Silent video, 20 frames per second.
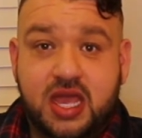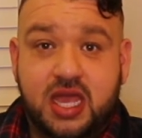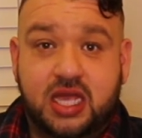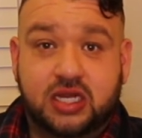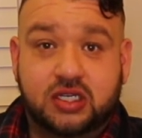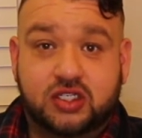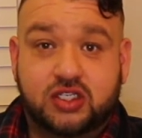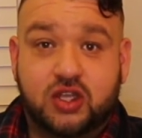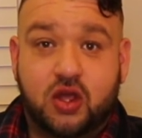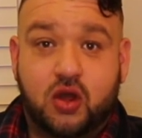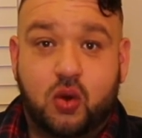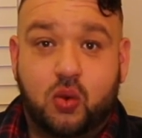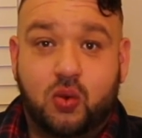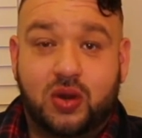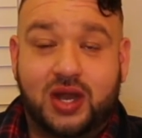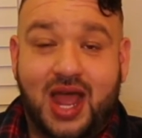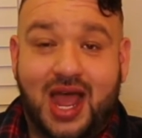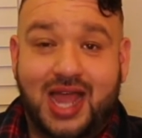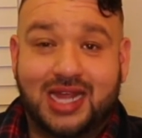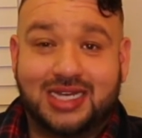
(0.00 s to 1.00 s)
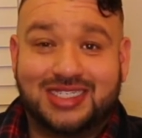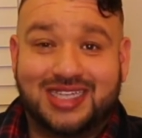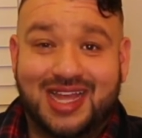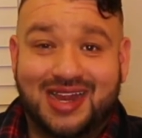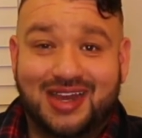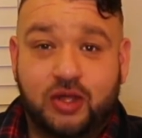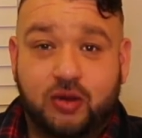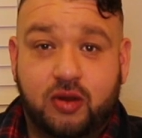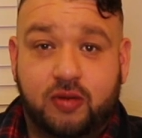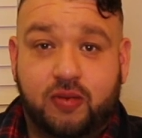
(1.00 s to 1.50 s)
And so when I
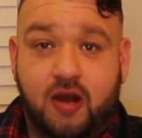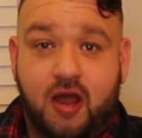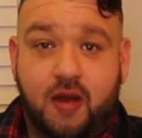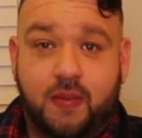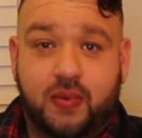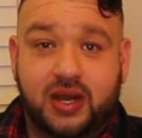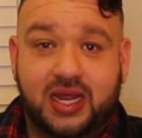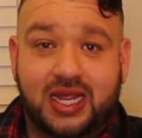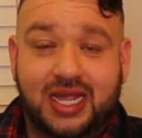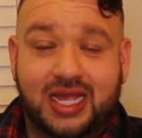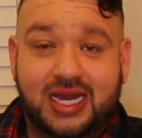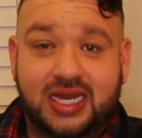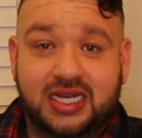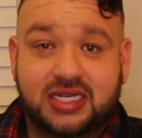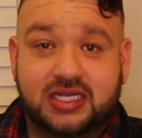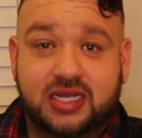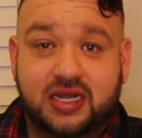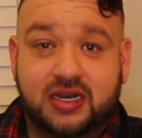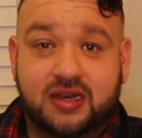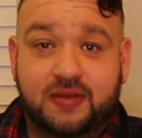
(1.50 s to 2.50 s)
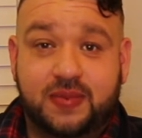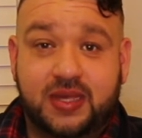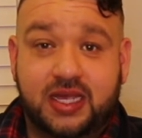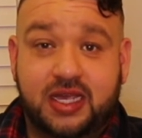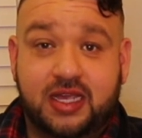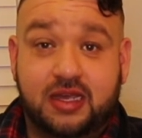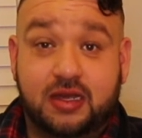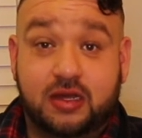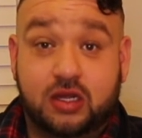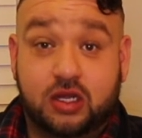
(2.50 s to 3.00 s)
send you a property, it is going to
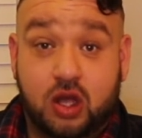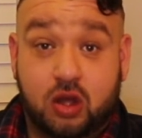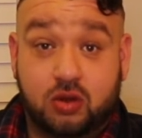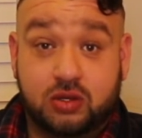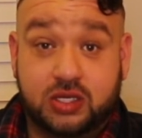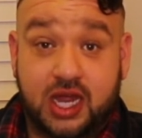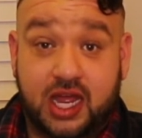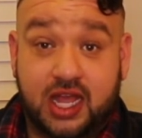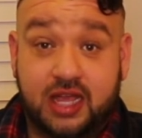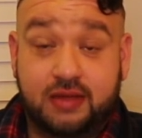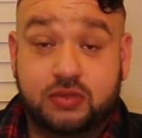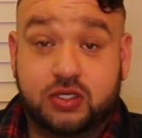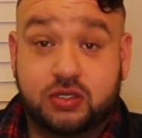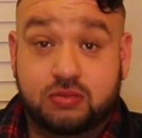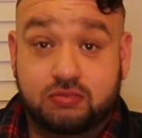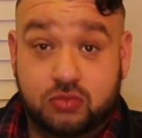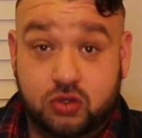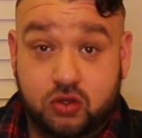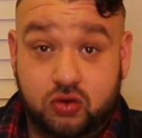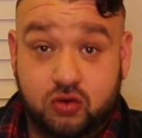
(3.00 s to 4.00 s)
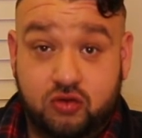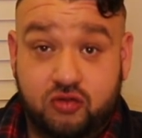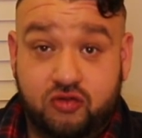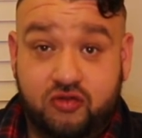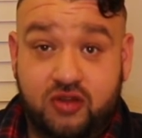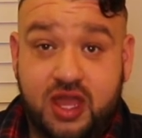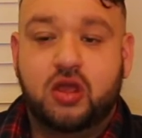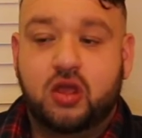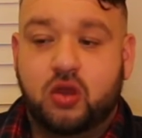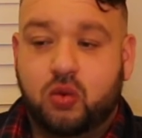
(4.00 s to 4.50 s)
be go time to
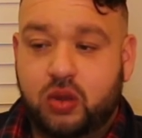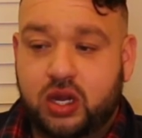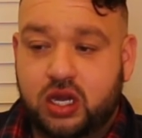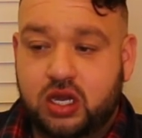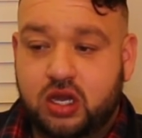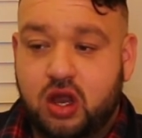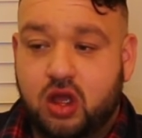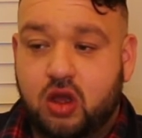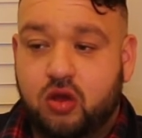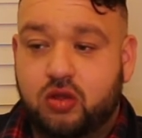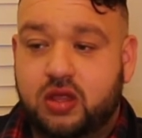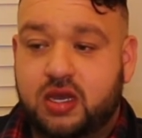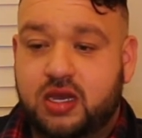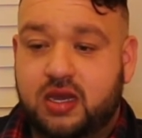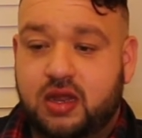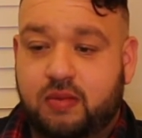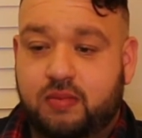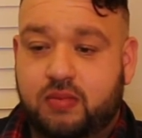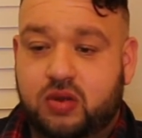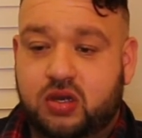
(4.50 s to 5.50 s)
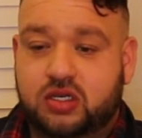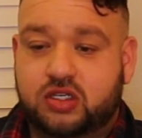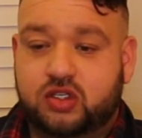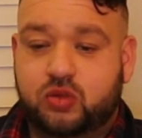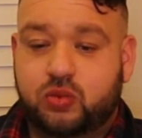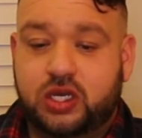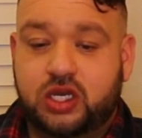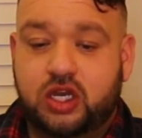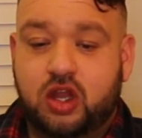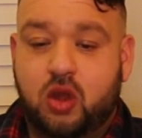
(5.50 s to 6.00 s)
move. We know the
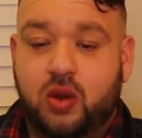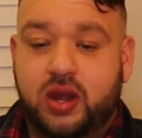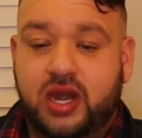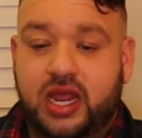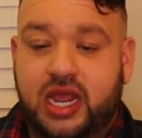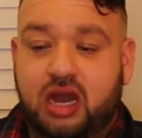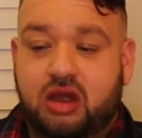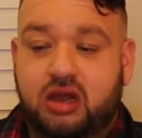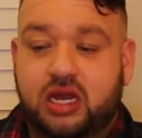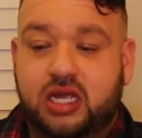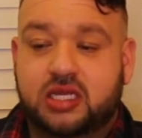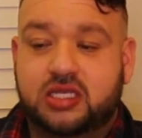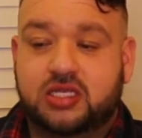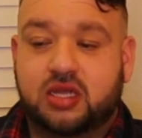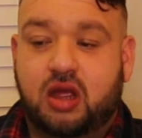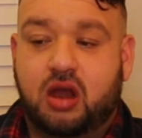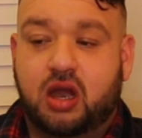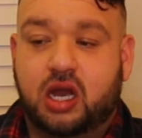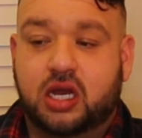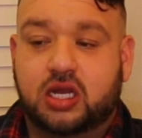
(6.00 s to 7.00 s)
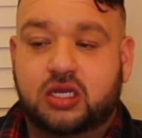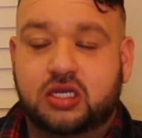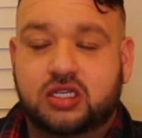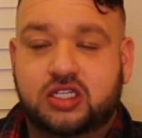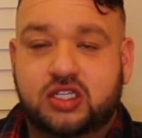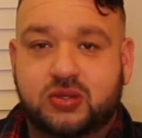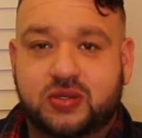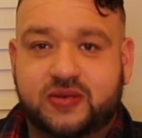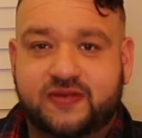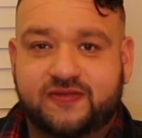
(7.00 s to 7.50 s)
numbers, we know what areas are
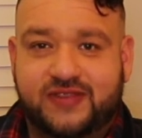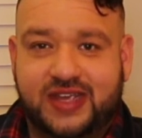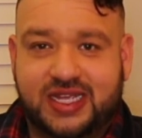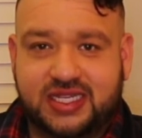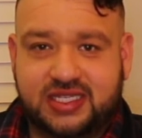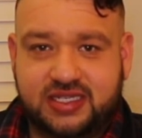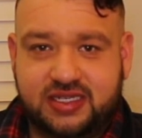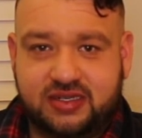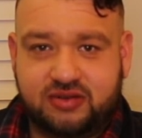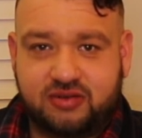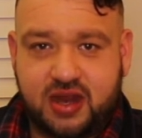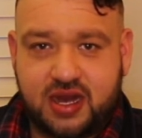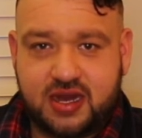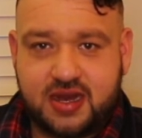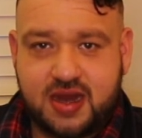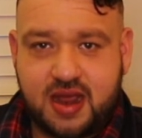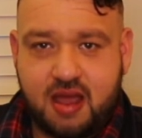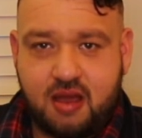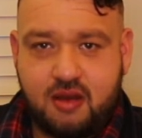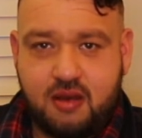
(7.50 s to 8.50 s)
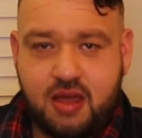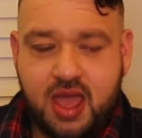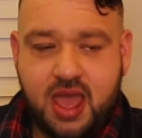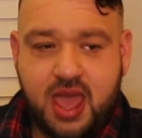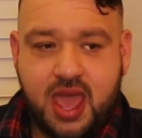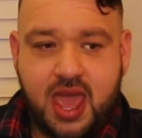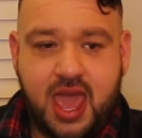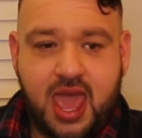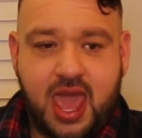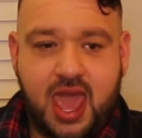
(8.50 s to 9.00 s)
good to invest in right now.
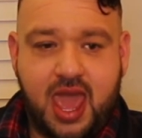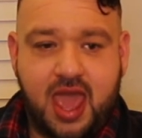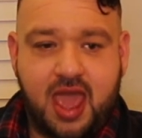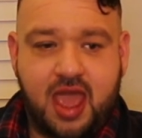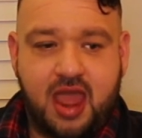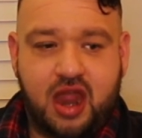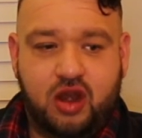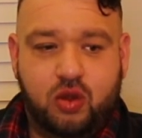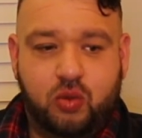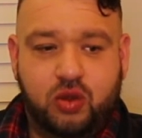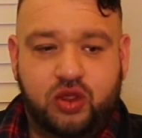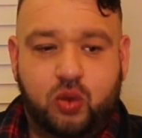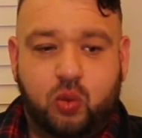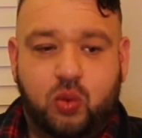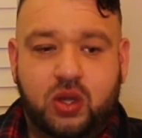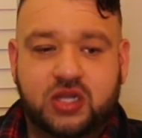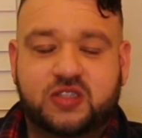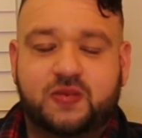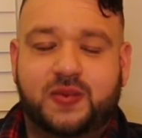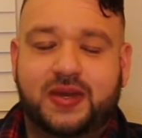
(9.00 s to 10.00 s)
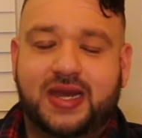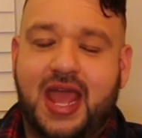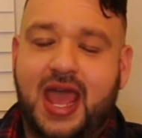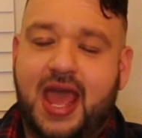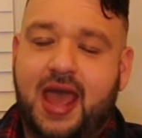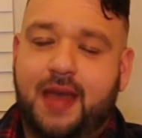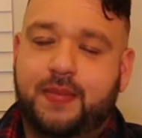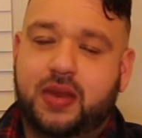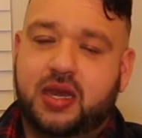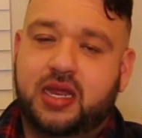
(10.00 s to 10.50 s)
And with what's been
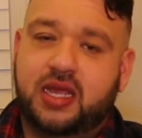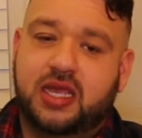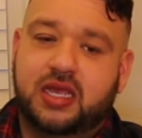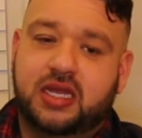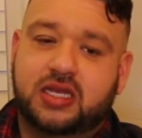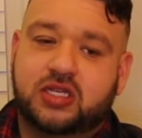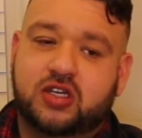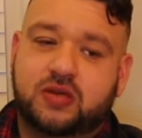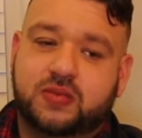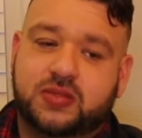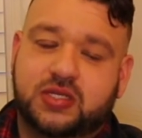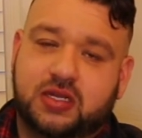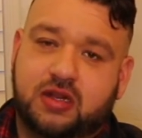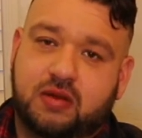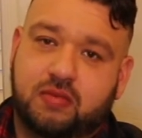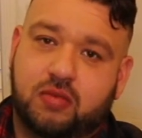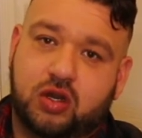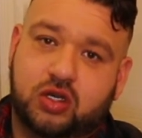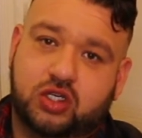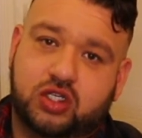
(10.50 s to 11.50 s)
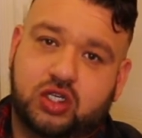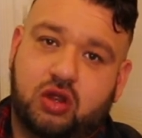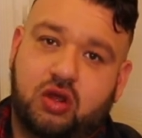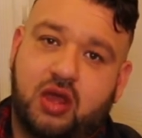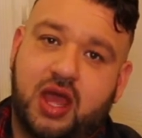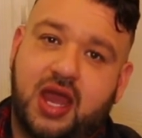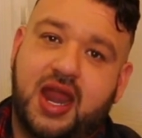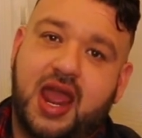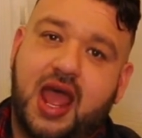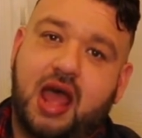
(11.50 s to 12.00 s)
happening in terms of
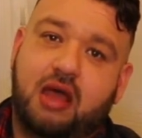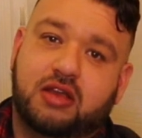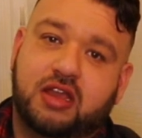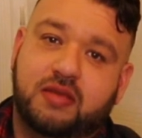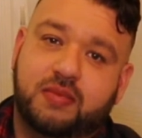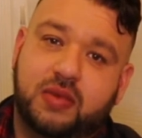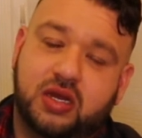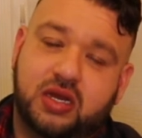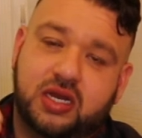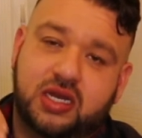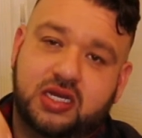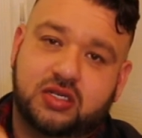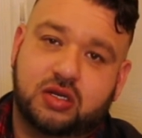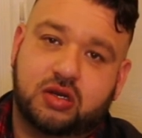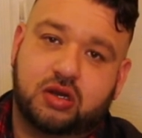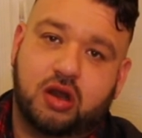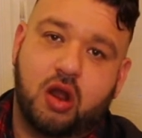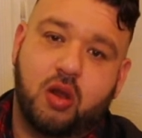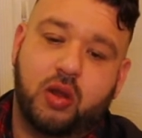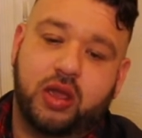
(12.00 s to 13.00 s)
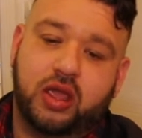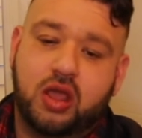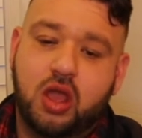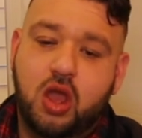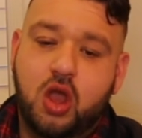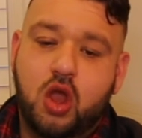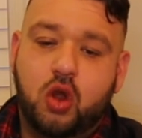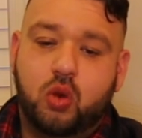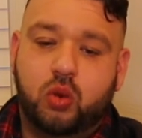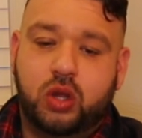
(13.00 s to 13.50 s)
commercial and how communities are growing,
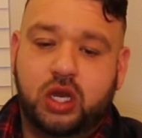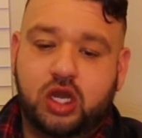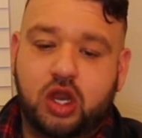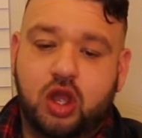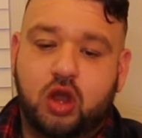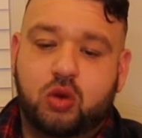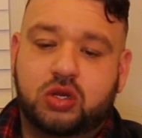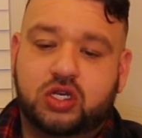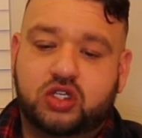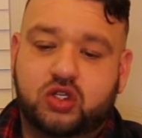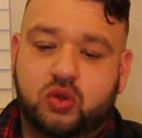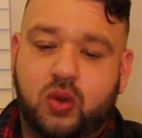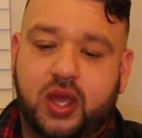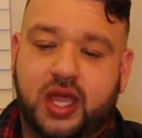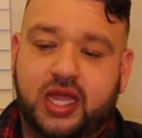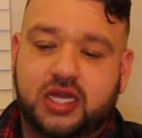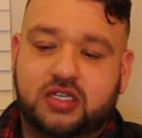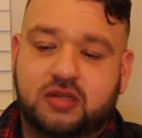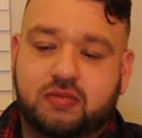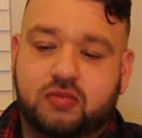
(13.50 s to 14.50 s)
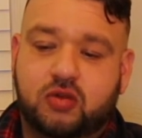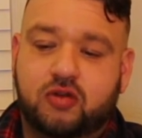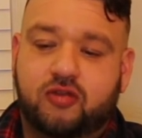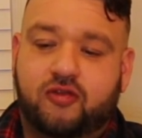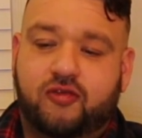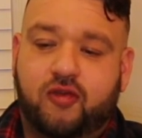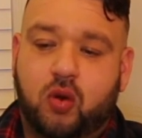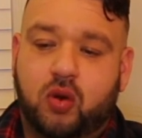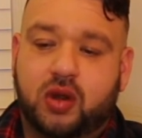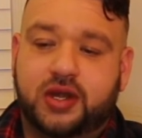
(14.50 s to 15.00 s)
we know which way to move
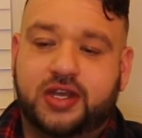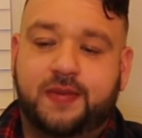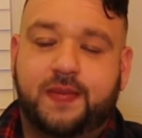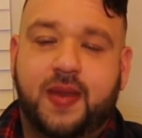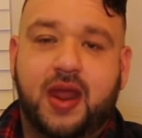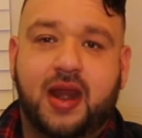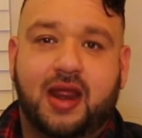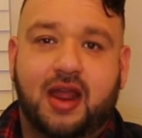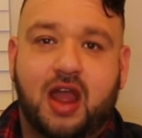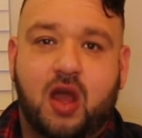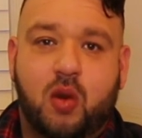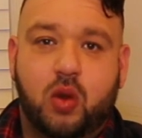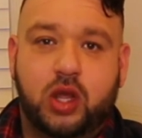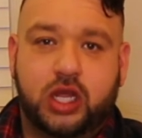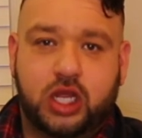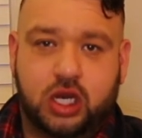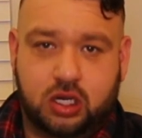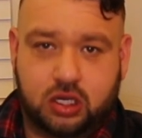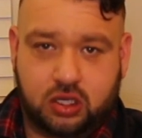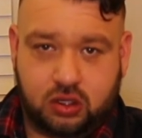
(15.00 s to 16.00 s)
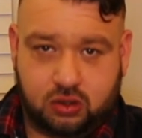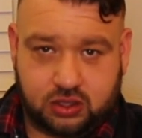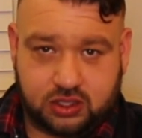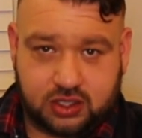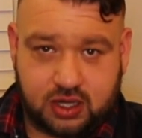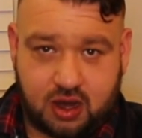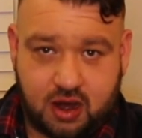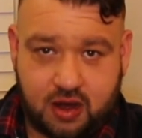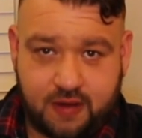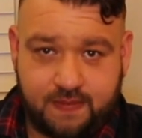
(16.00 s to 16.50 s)
forward depending on what your
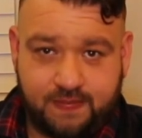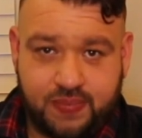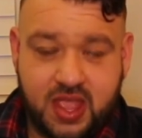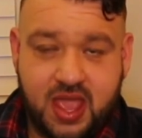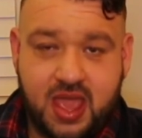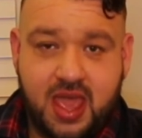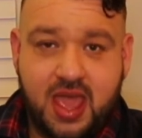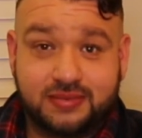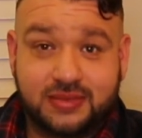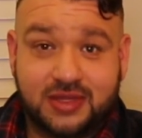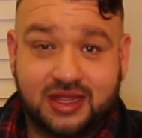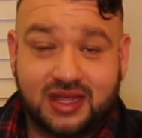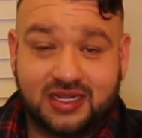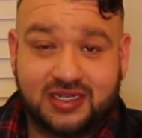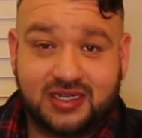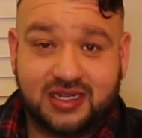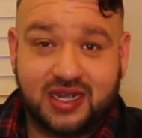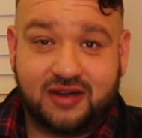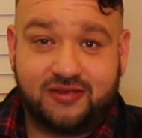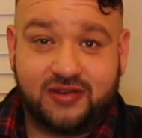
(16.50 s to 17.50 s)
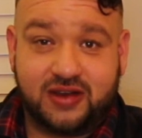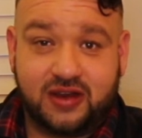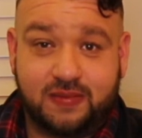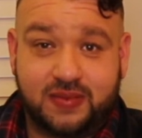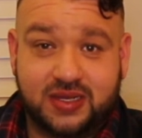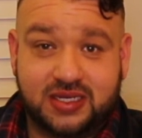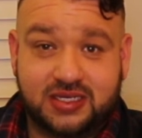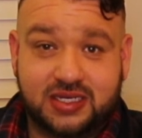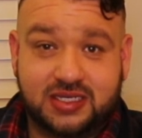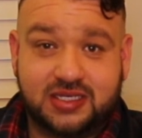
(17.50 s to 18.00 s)
goals are. Thanks again for your
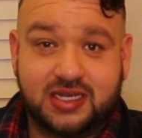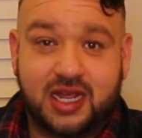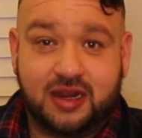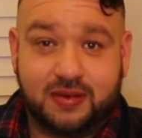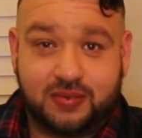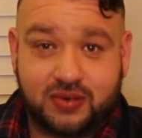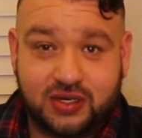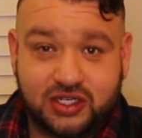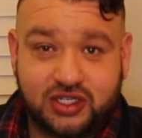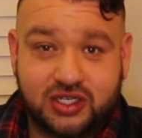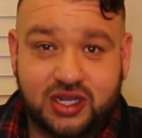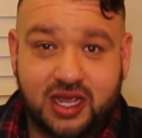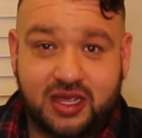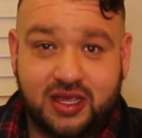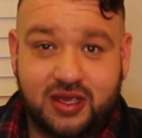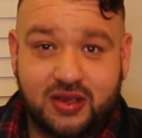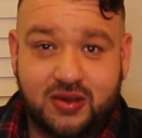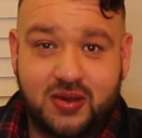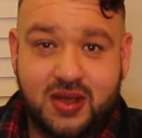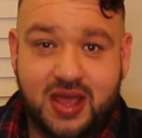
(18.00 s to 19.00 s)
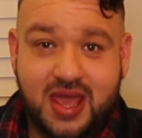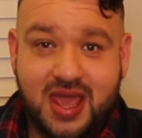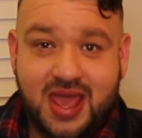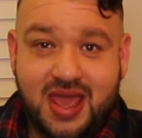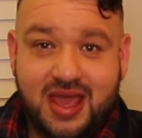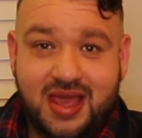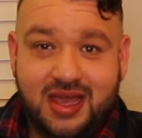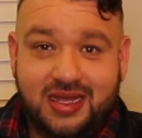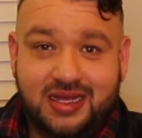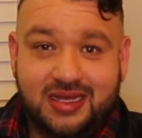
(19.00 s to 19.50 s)
business. I appreciate you.
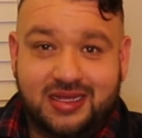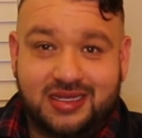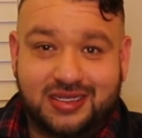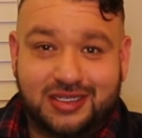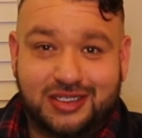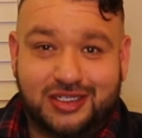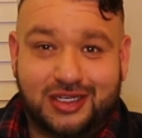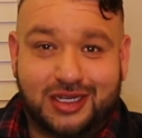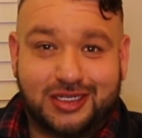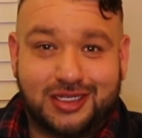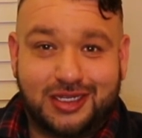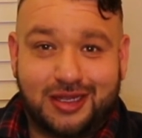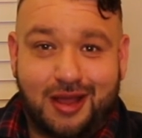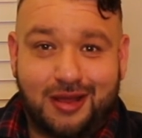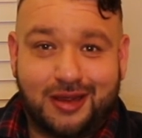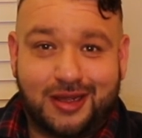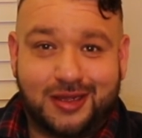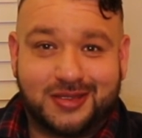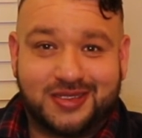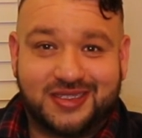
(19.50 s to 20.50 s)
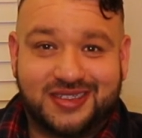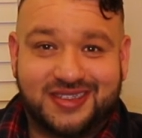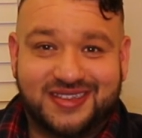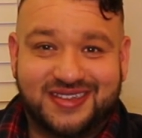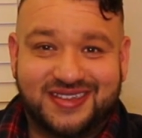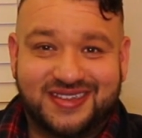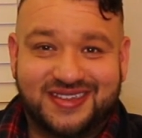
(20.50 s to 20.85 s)
This is Jesse Lagos.